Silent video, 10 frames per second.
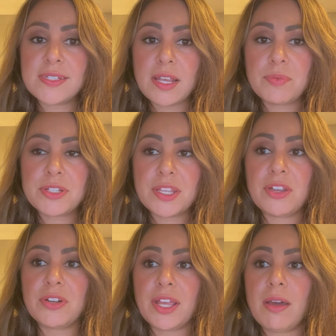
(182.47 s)

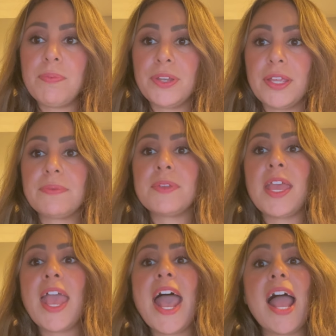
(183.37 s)
cybersecurity company,
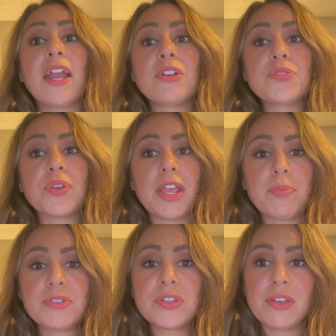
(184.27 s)
hackers were
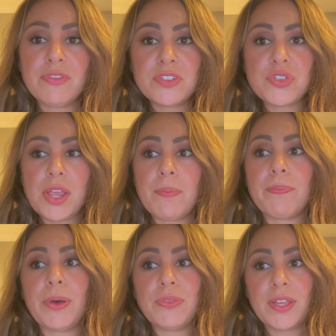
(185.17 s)
able to infiltrate
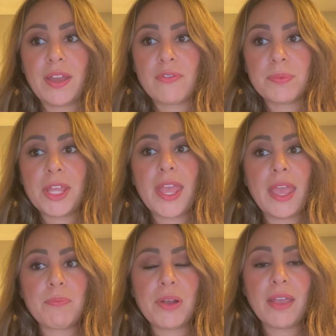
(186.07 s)
both the government
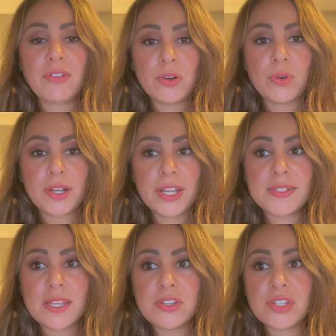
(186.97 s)
and private
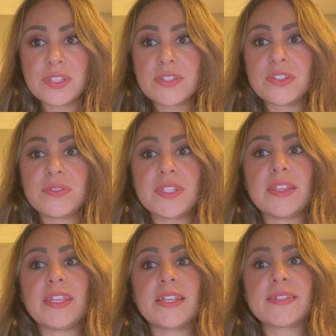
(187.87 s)
organizations due to
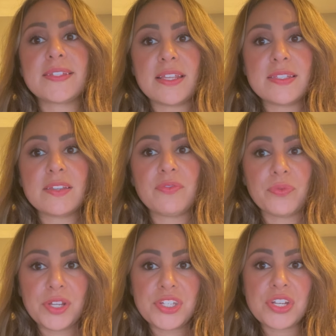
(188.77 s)
the extensive
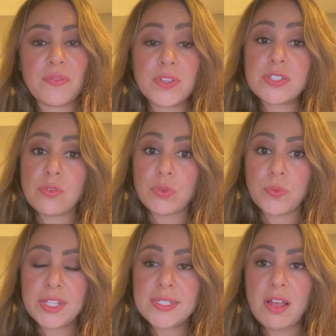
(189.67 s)
reach of the
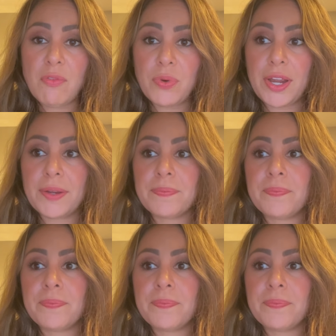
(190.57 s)
SolarWinds software.